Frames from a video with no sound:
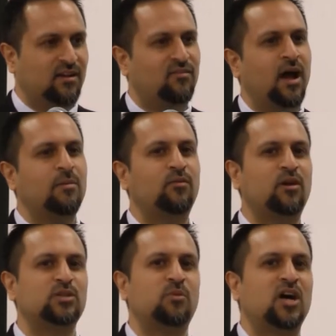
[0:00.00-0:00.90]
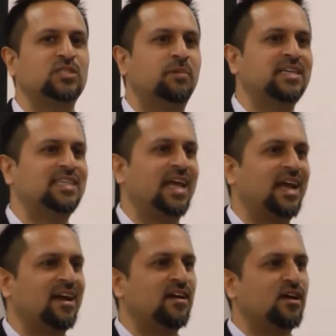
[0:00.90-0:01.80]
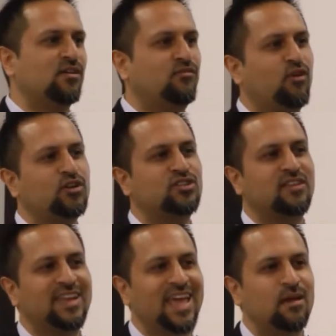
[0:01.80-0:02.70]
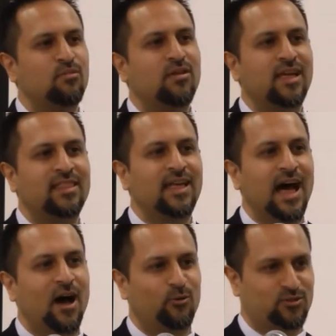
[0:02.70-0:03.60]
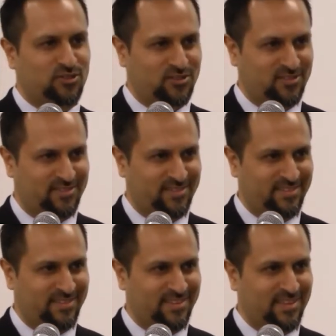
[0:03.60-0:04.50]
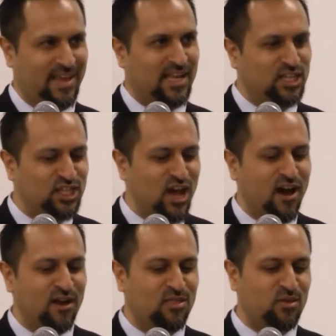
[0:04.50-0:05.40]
Rabia responds by saying, First the neighbor, then the house. Ajar